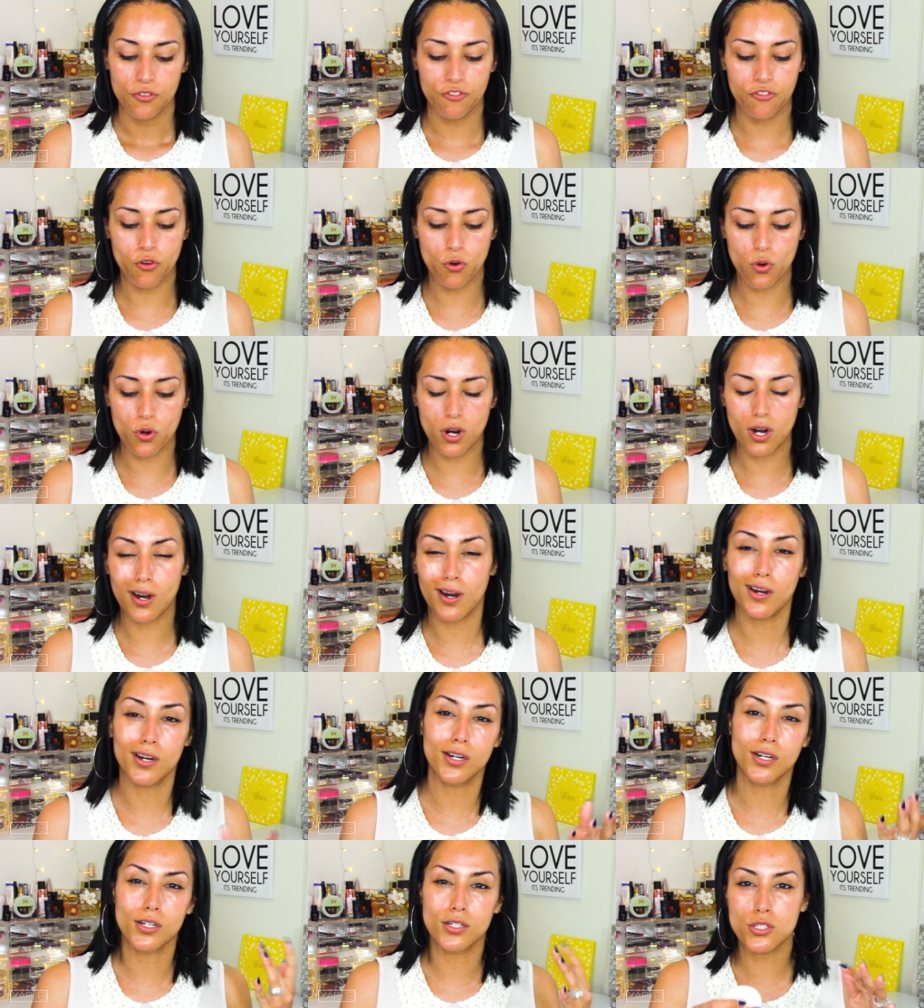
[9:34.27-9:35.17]

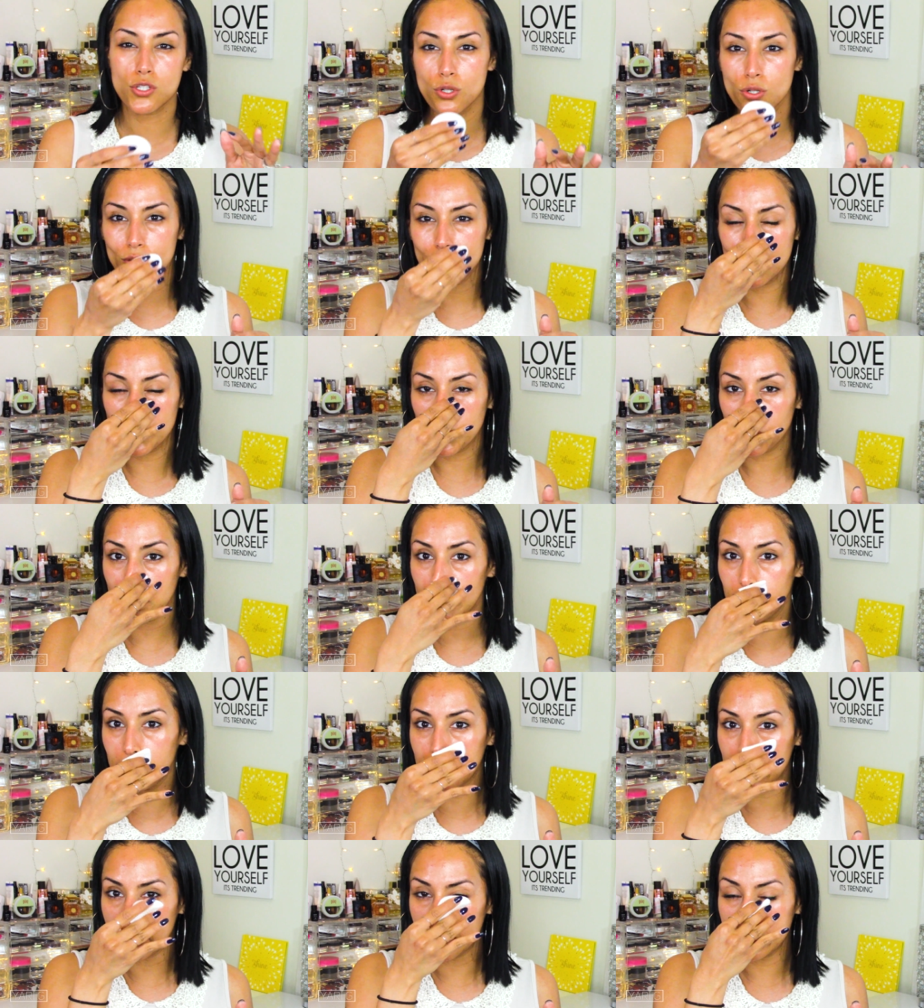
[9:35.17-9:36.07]
for two to three
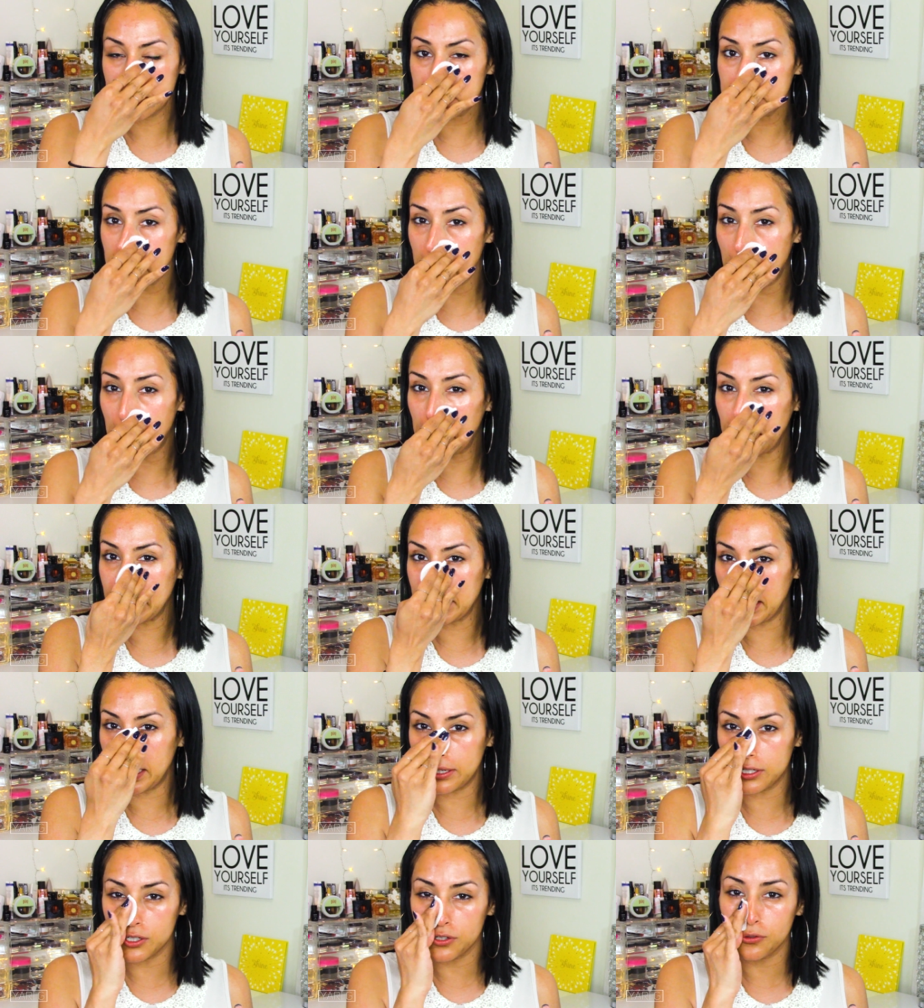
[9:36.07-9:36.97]
minutes and
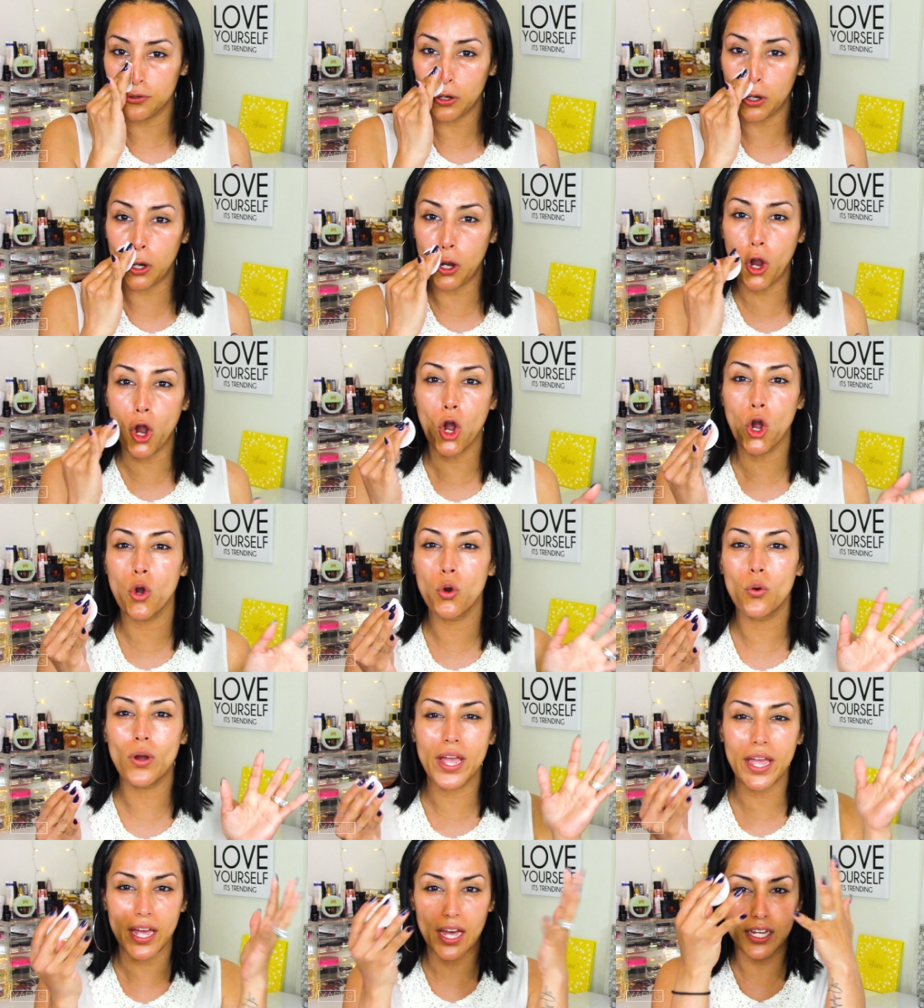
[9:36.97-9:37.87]
then
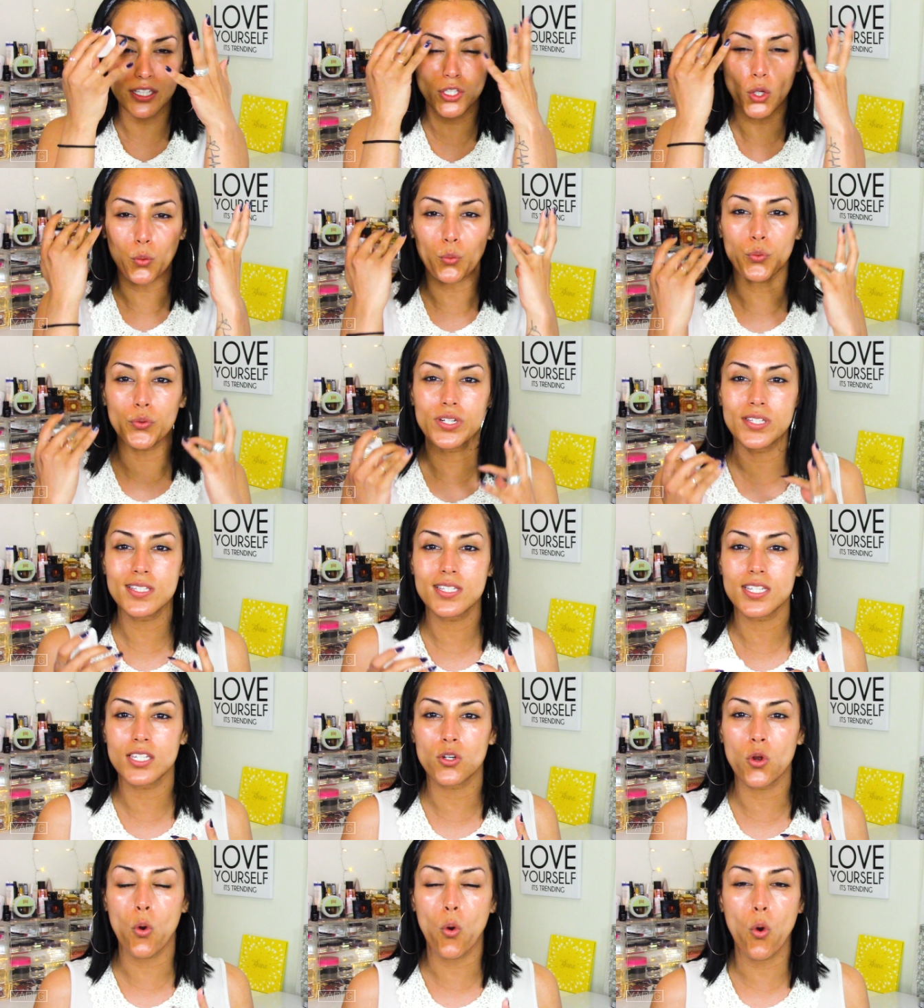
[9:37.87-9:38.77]
go and rinse
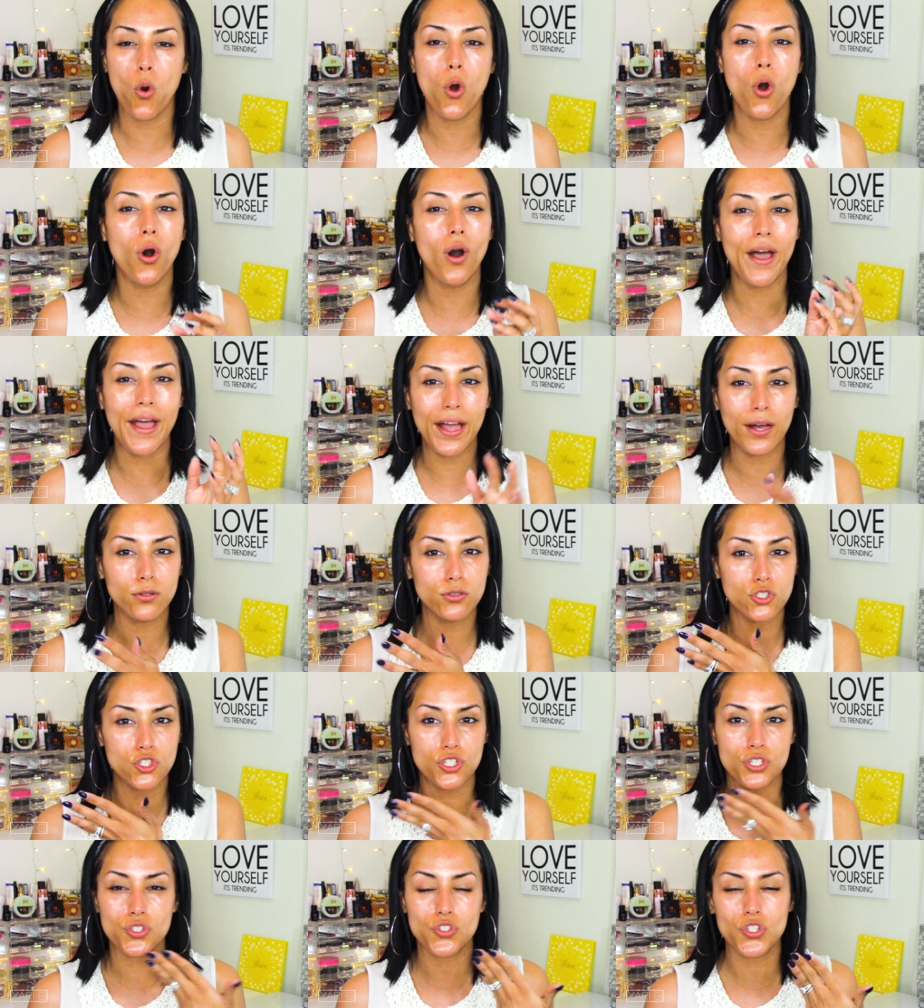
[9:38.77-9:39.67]
it all
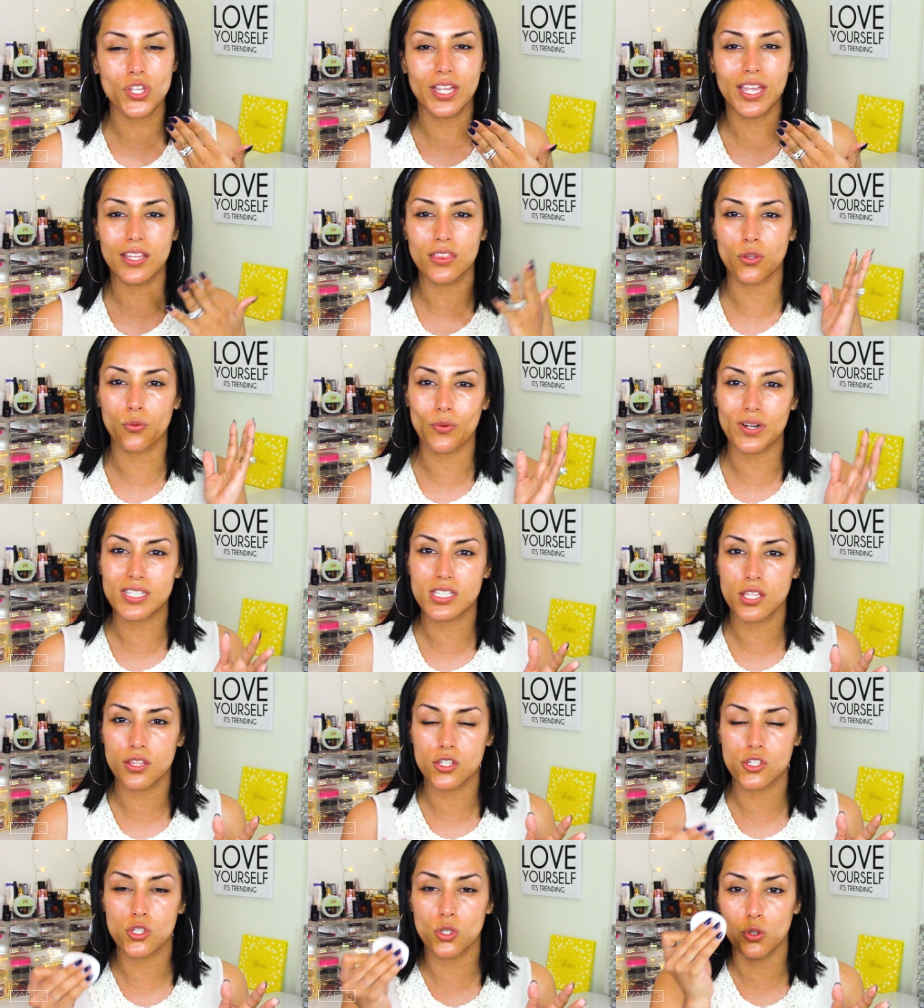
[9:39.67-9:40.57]
out just to get the
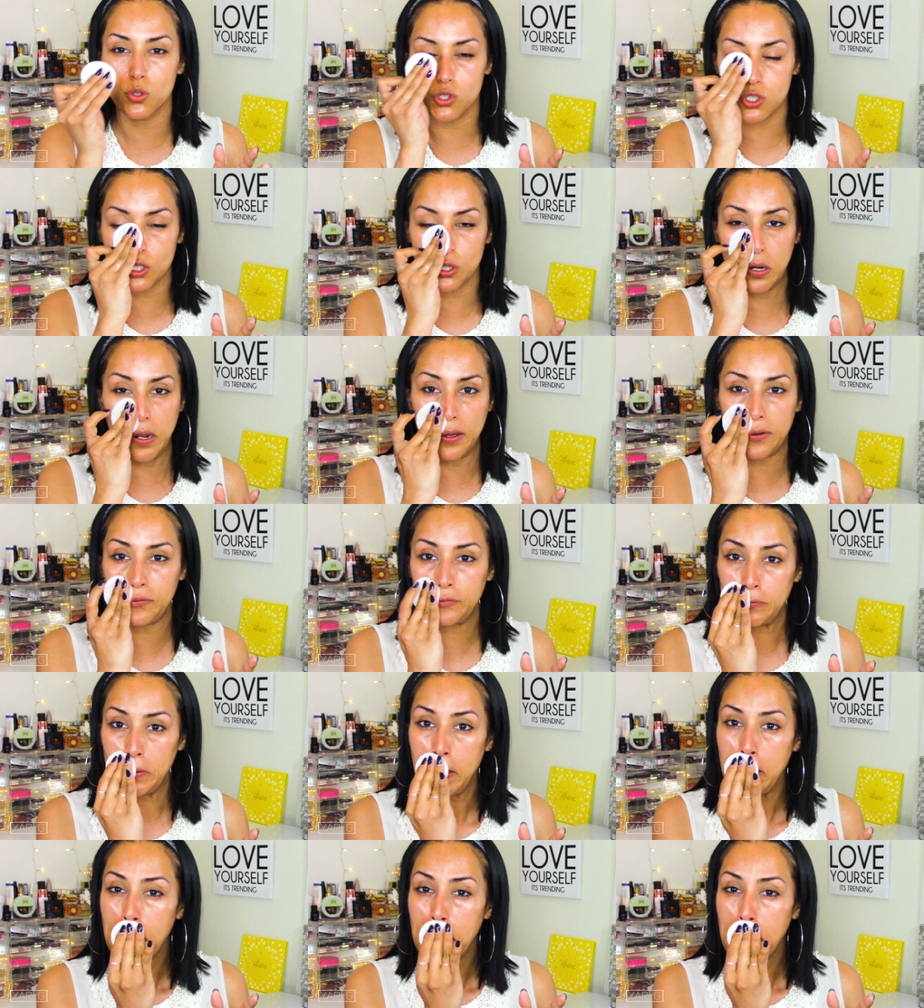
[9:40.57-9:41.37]
rest of the solution off